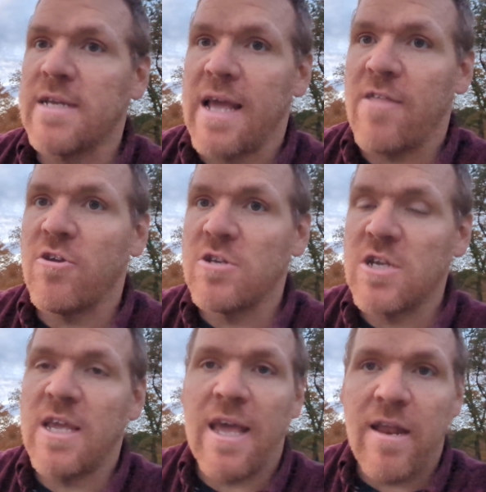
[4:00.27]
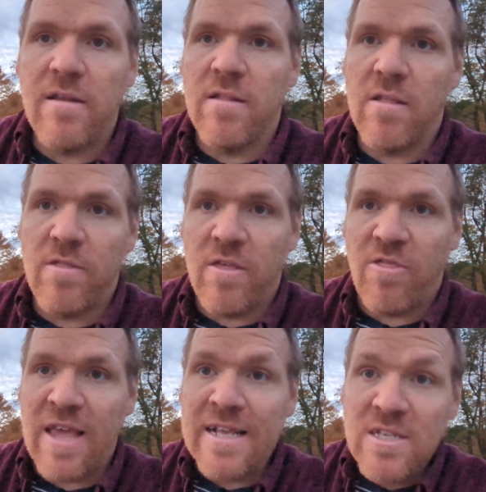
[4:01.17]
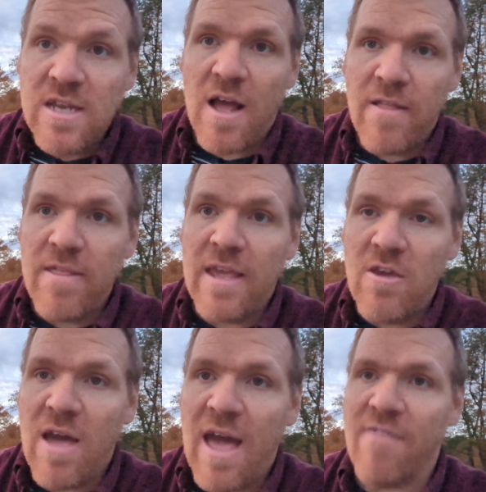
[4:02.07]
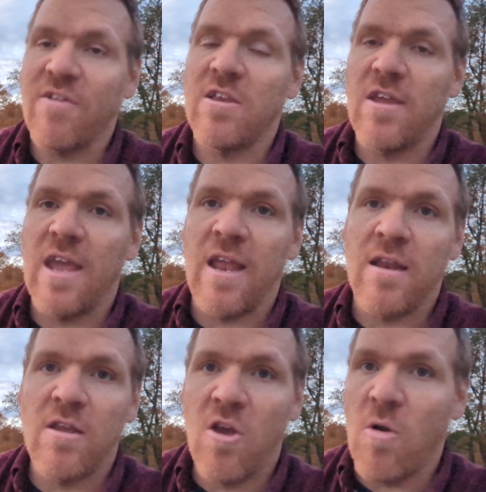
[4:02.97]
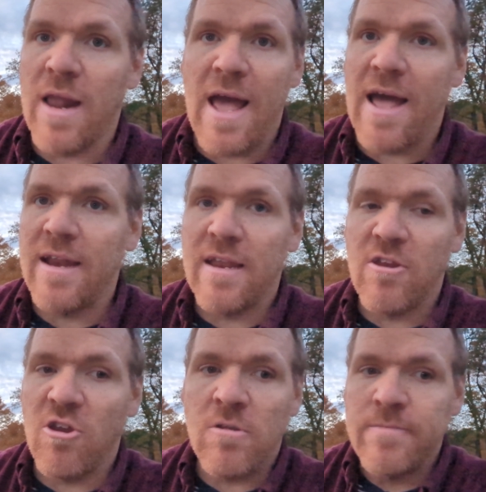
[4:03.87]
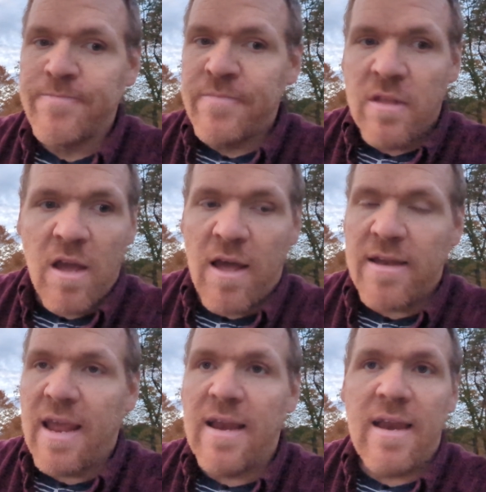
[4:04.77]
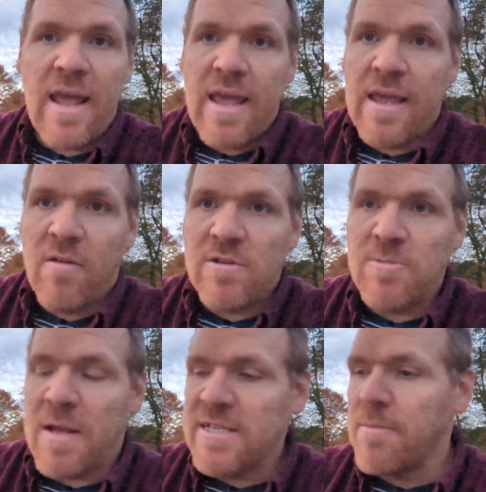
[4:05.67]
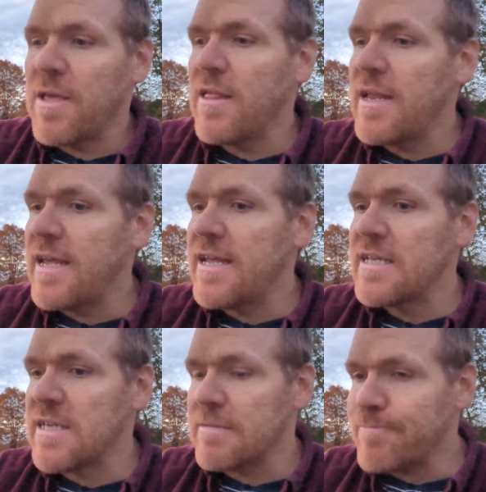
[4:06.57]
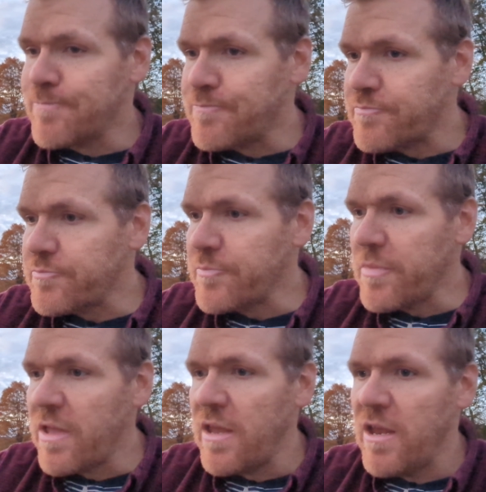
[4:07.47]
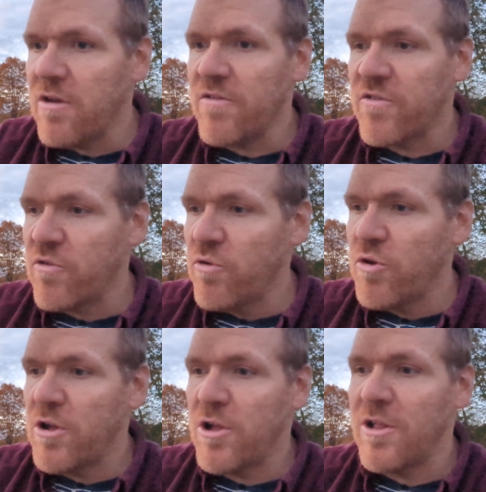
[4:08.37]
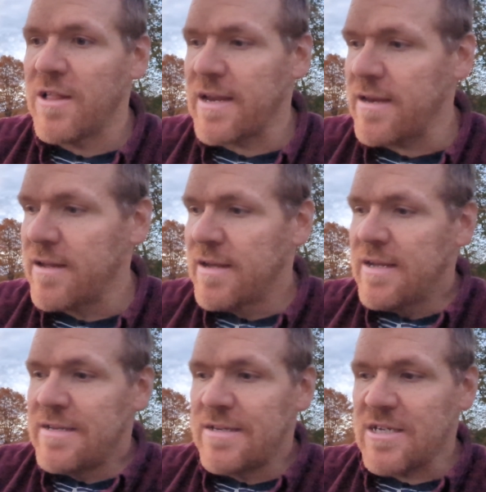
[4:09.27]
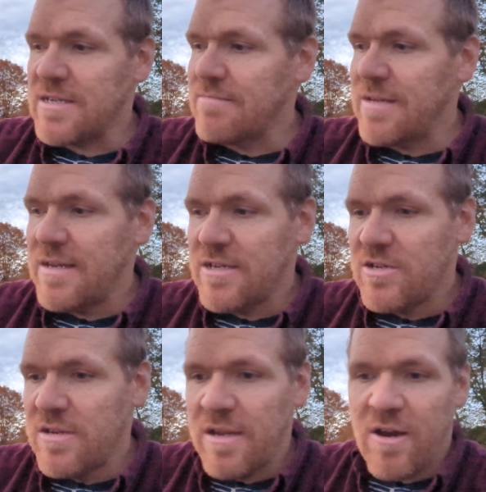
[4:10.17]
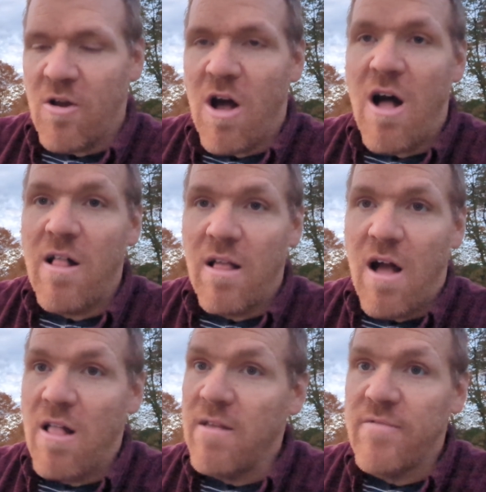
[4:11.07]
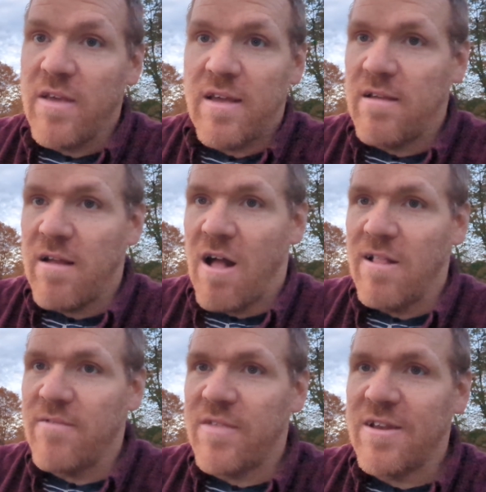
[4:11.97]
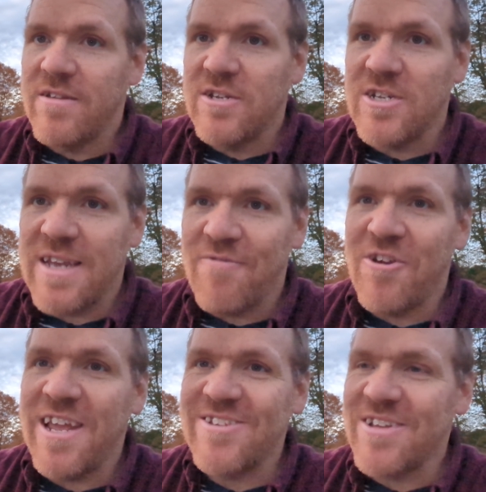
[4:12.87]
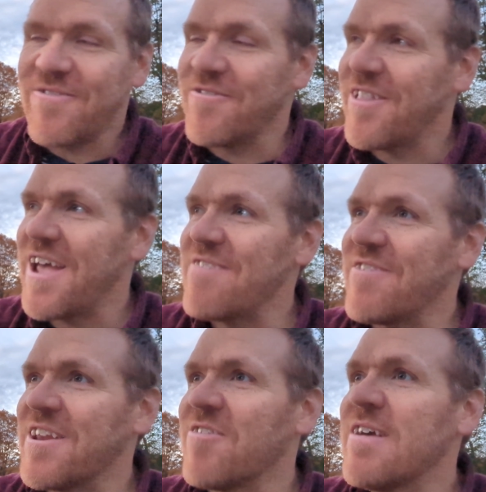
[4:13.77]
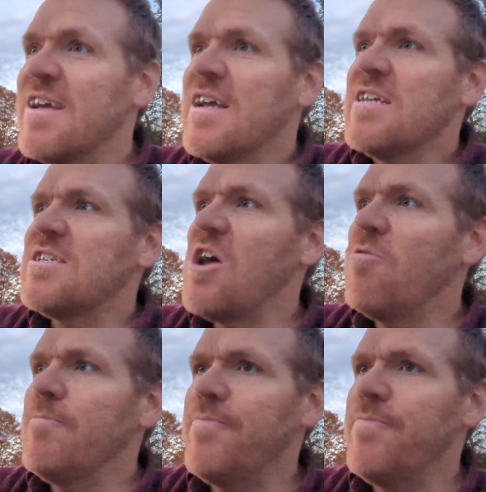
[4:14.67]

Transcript: together to get the things done that you have in, in going on in your day to day and responsibilities and you know school and just you know all all of the all of the just everyday stuff of life you know so